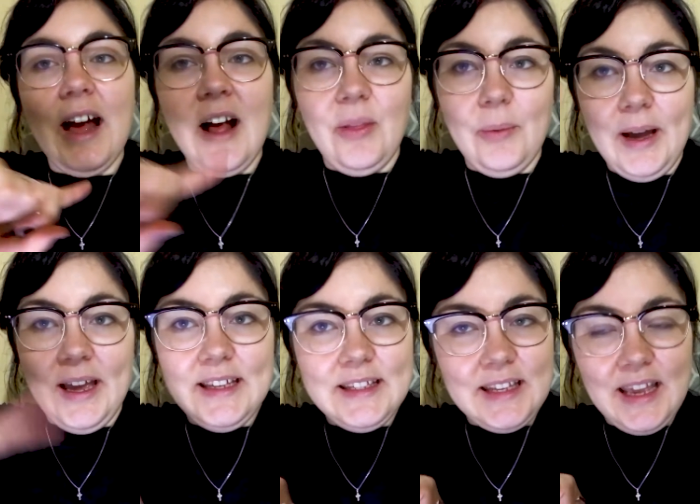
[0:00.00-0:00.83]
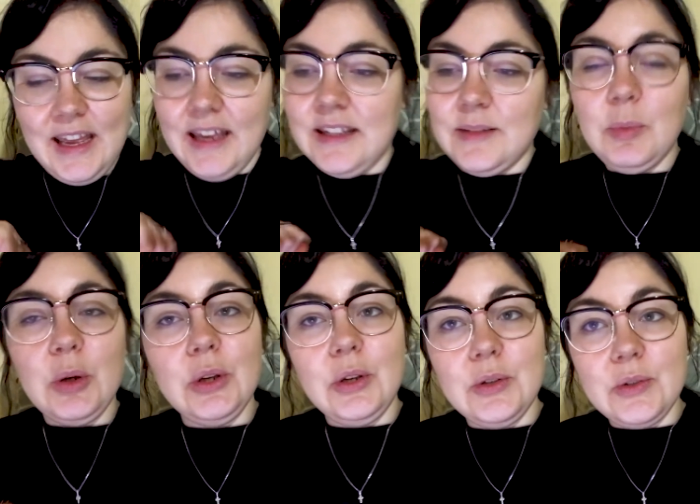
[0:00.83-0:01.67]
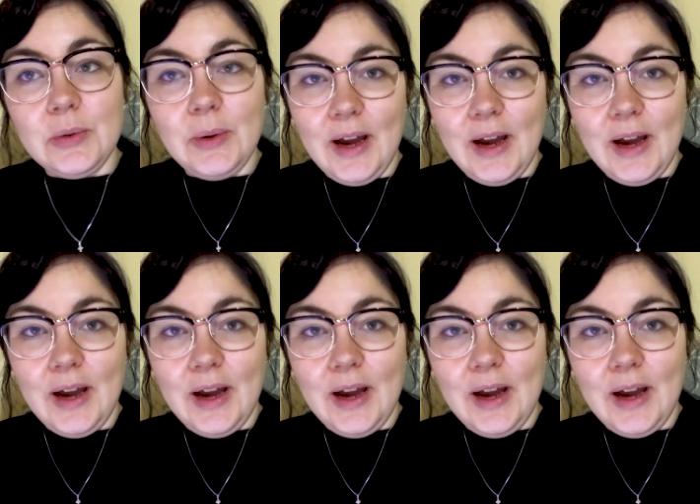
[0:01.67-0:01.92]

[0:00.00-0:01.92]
Otherwise, as per usual,